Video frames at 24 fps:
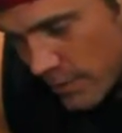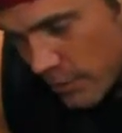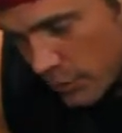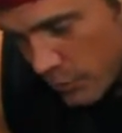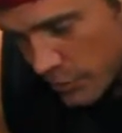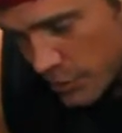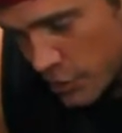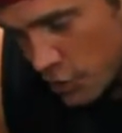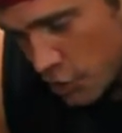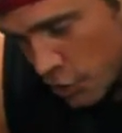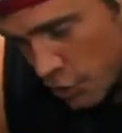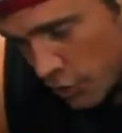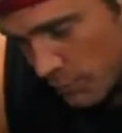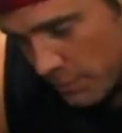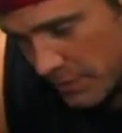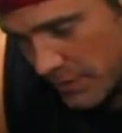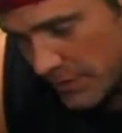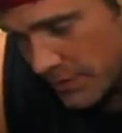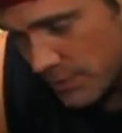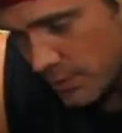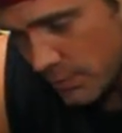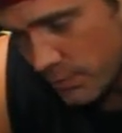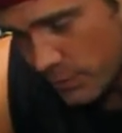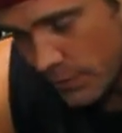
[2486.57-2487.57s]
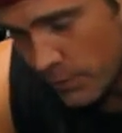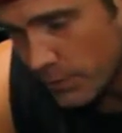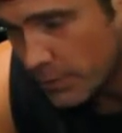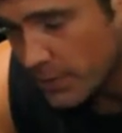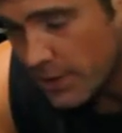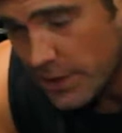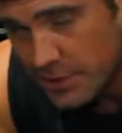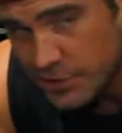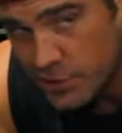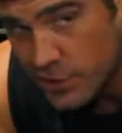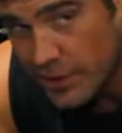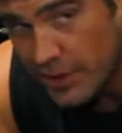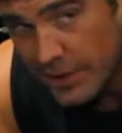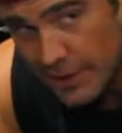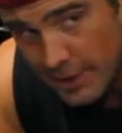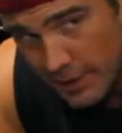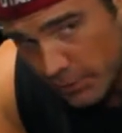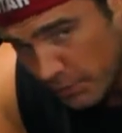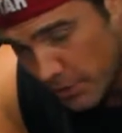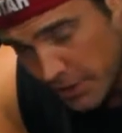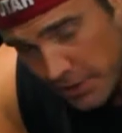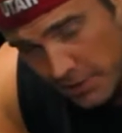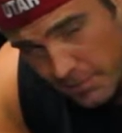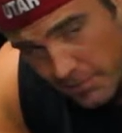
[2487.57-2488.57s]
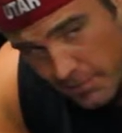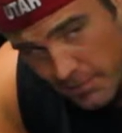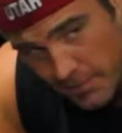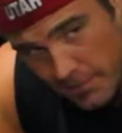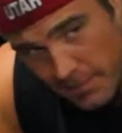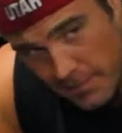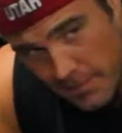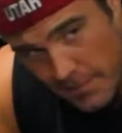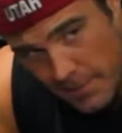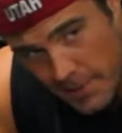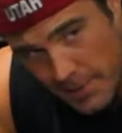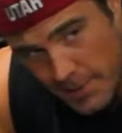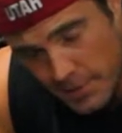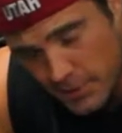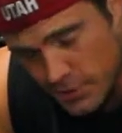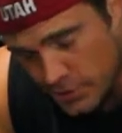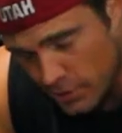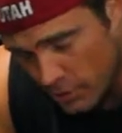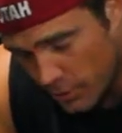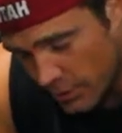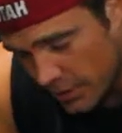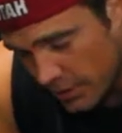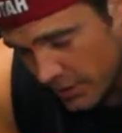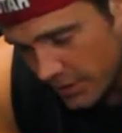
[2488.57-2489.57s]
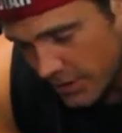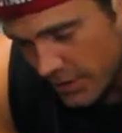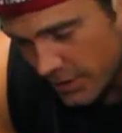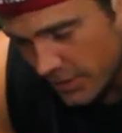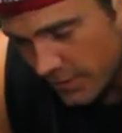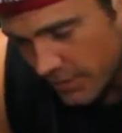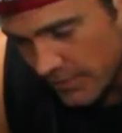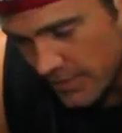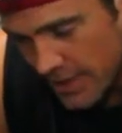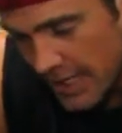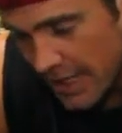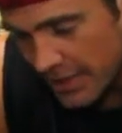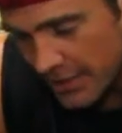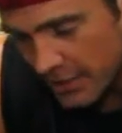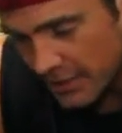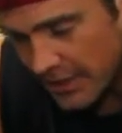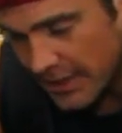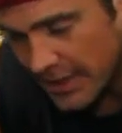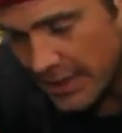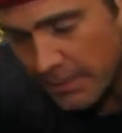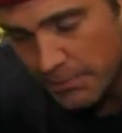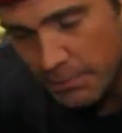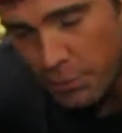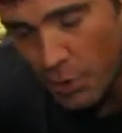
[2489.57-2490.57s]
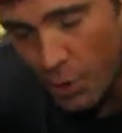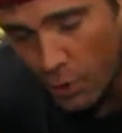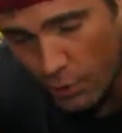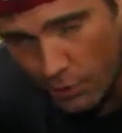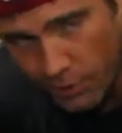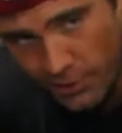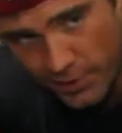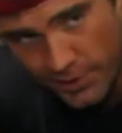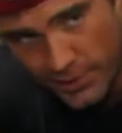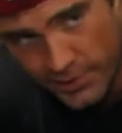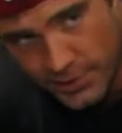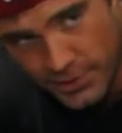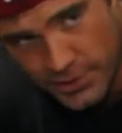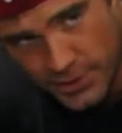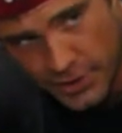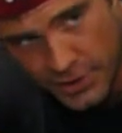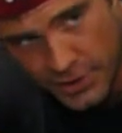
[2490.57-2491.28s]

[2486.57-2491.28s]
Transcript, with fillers: which should be in your pre-workout drink anyway. Yeah. So you're getting both. So